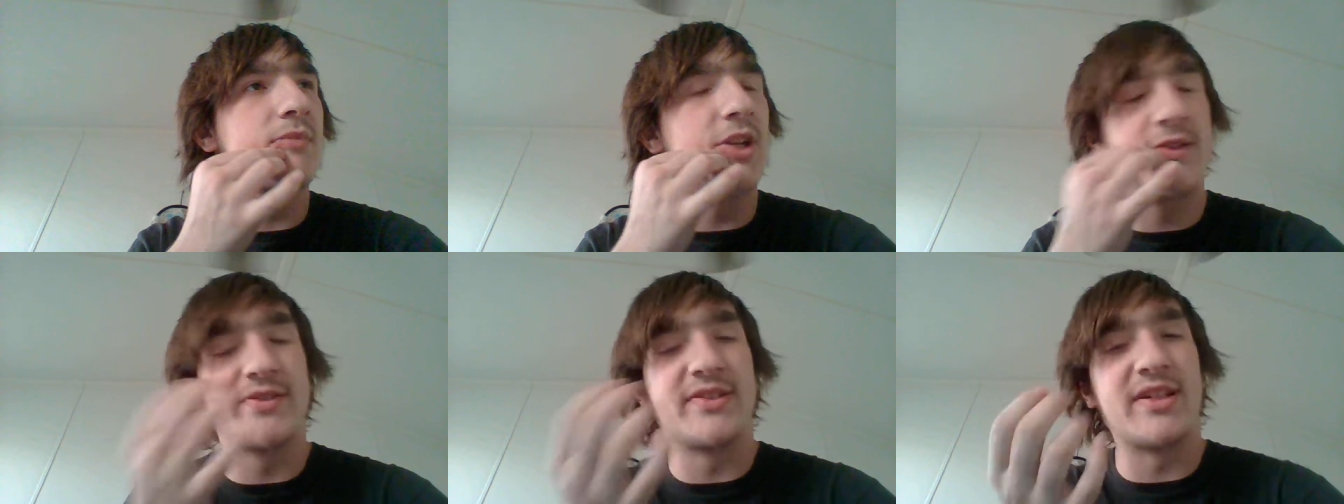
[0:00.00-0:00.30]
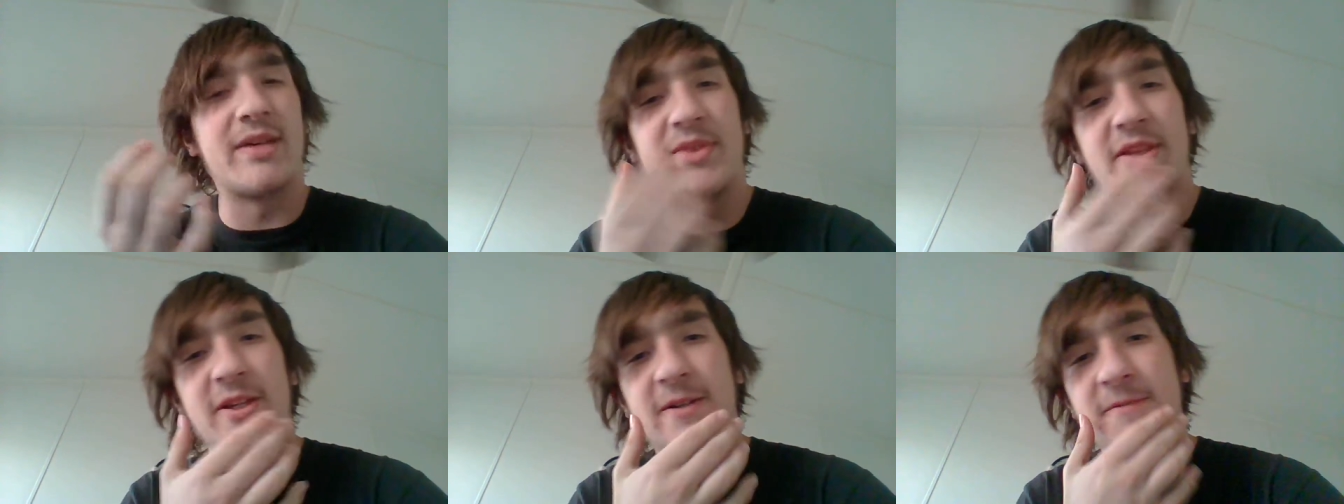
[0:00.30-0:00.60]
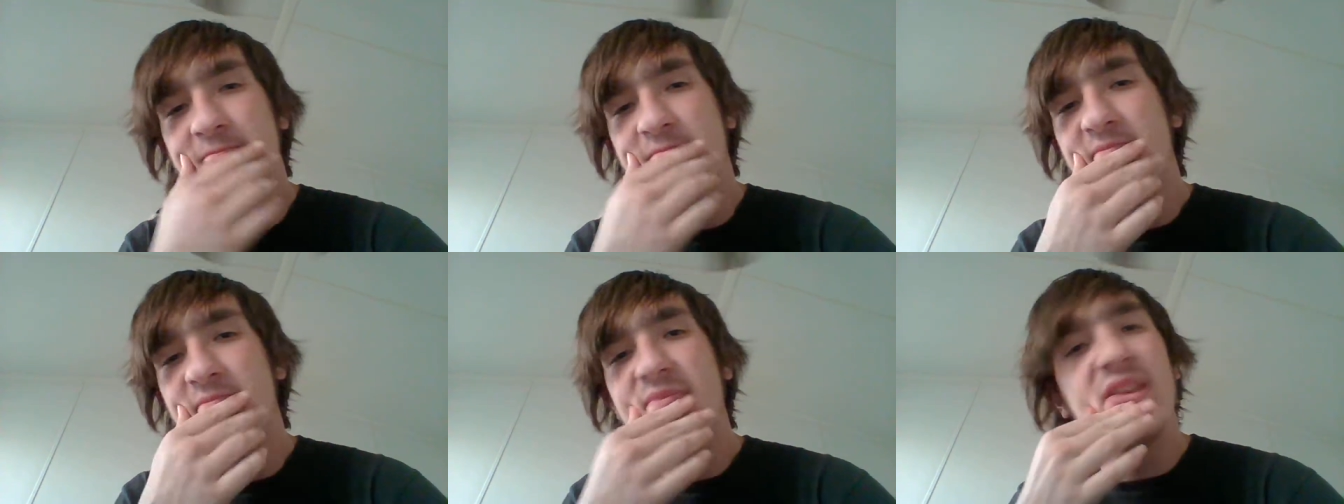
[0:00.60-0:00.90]
or
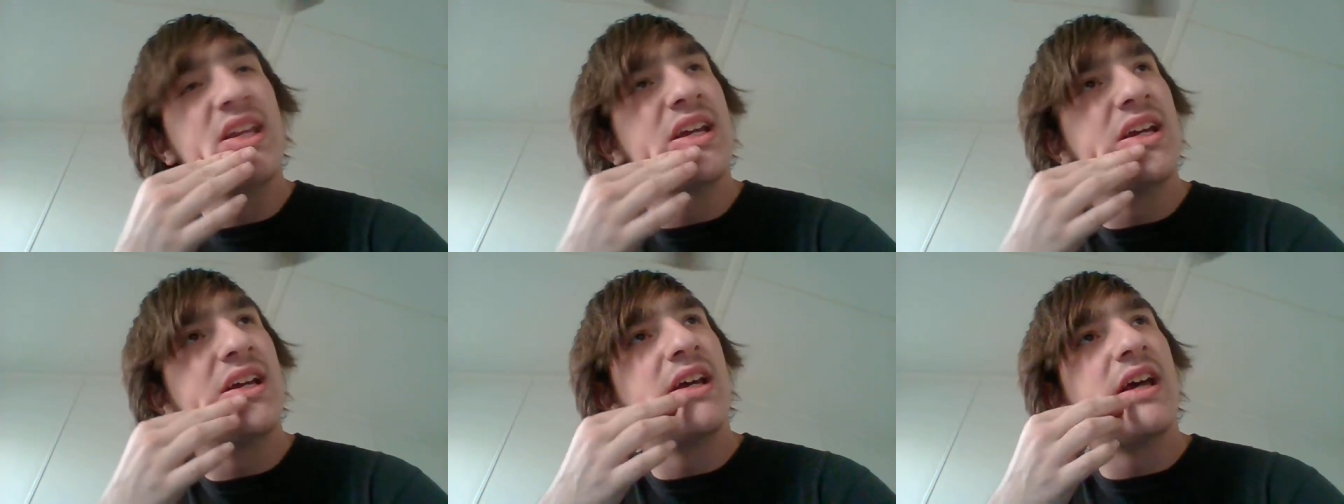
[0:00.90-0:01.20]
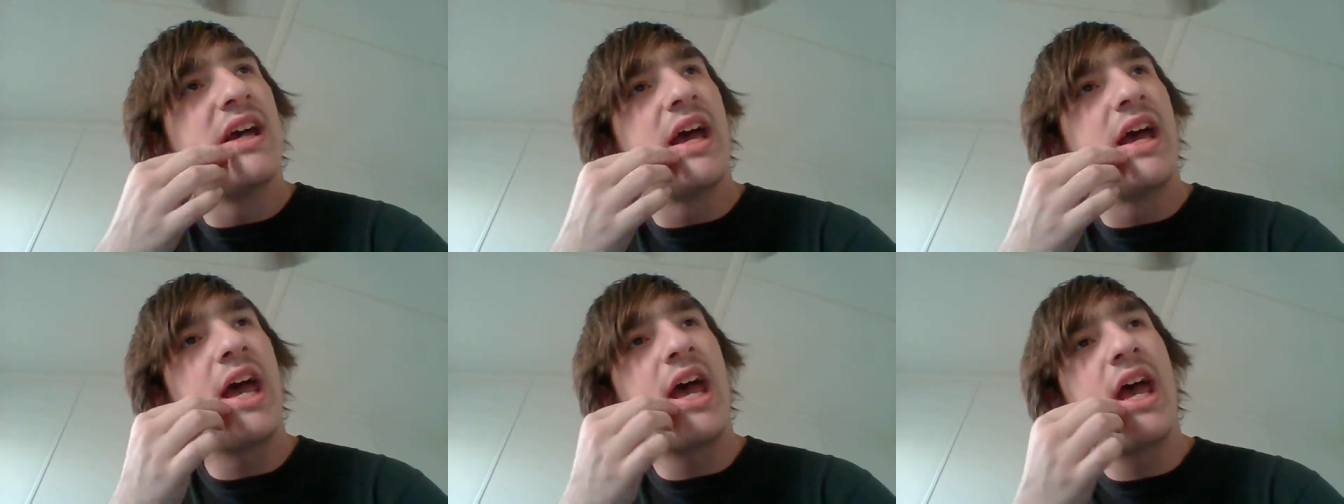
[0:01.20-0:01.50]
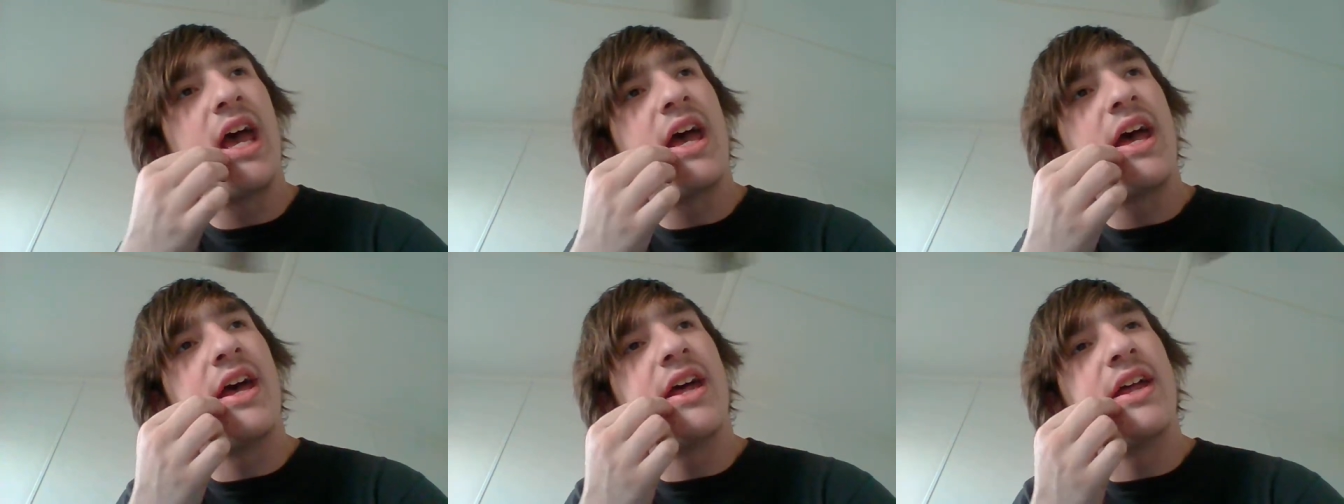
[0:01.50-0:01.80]
something.
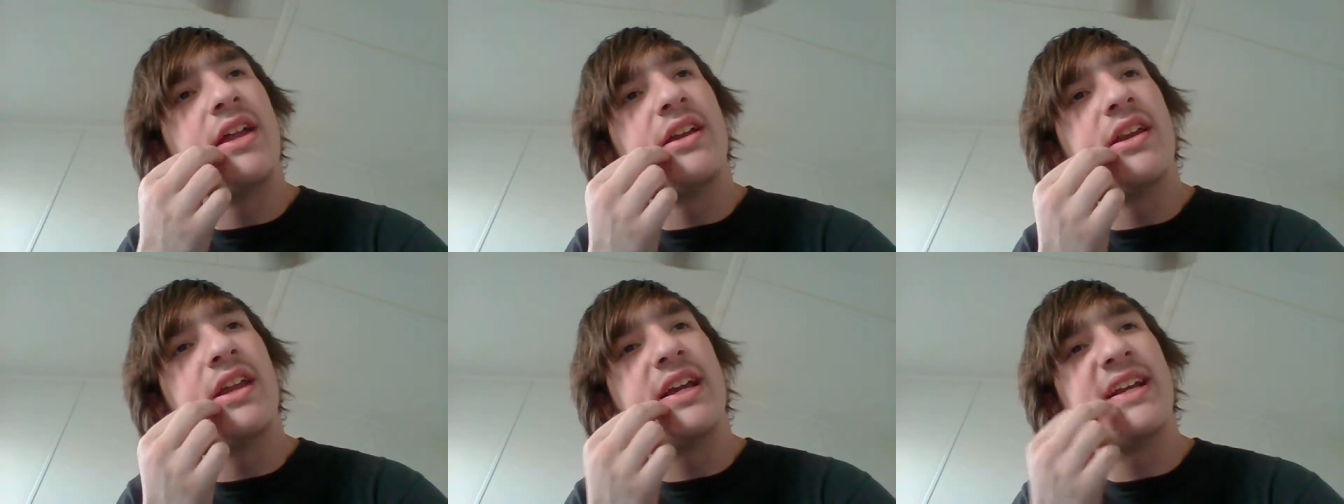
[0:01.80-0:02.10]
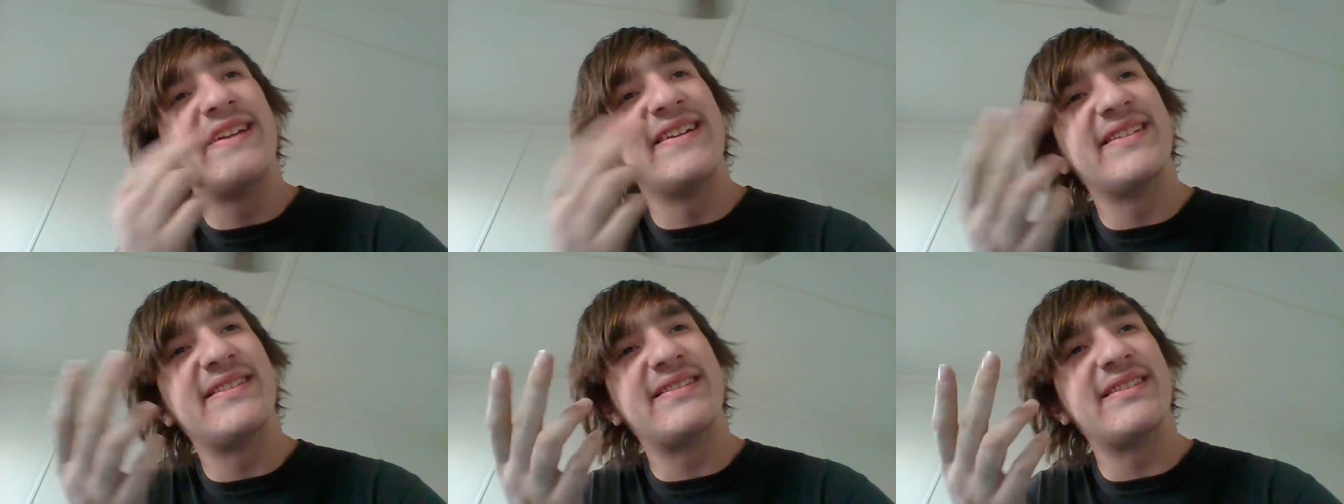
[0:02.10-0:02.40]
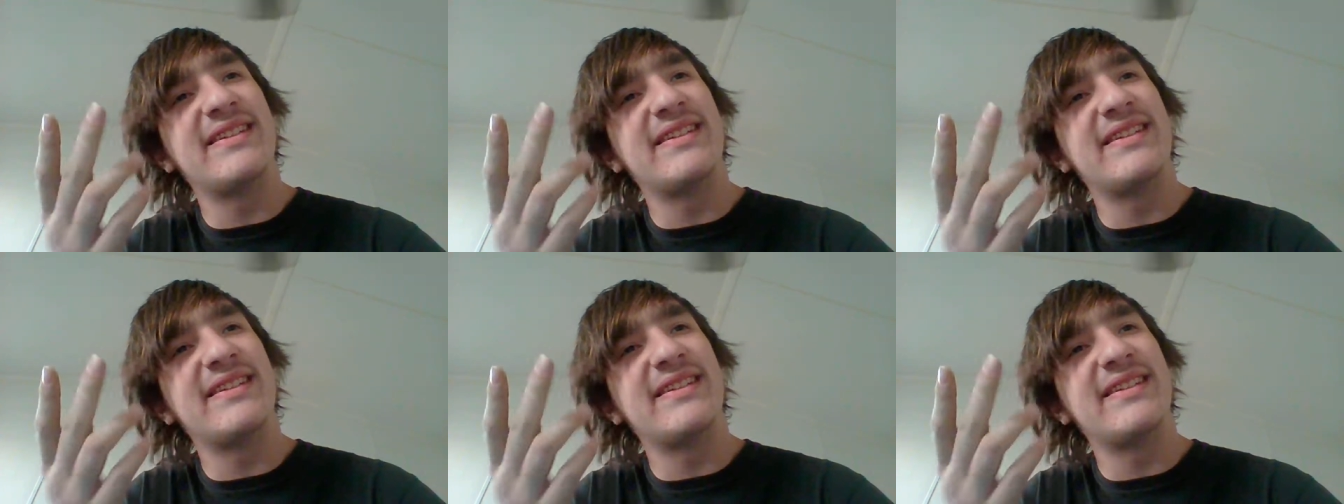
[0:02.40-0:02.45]
And he's